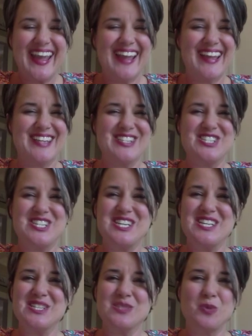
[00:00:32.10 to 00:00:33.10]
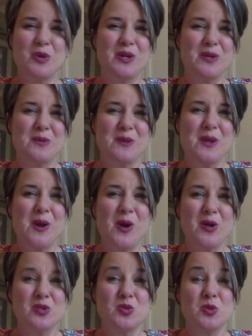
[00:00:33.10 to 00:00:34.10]
and she is working really
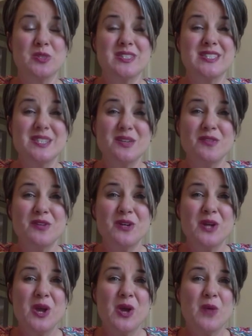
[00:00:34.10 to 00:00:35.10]
hard towards silver.